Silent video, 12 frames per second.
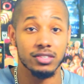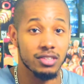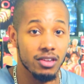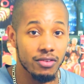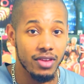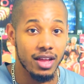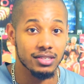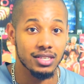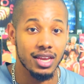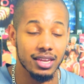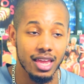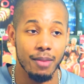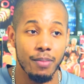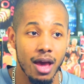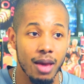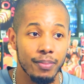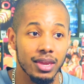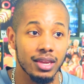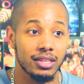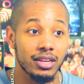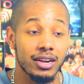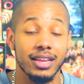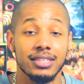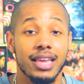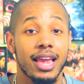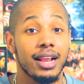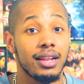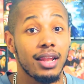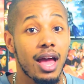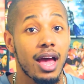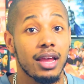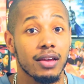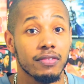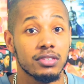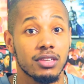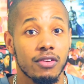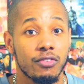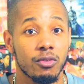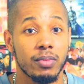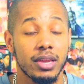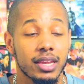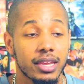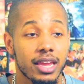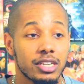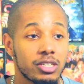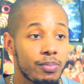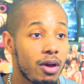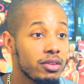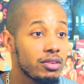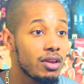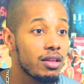of other stuff outside of K-pop, and there is a lot of stuff for me to catch up on,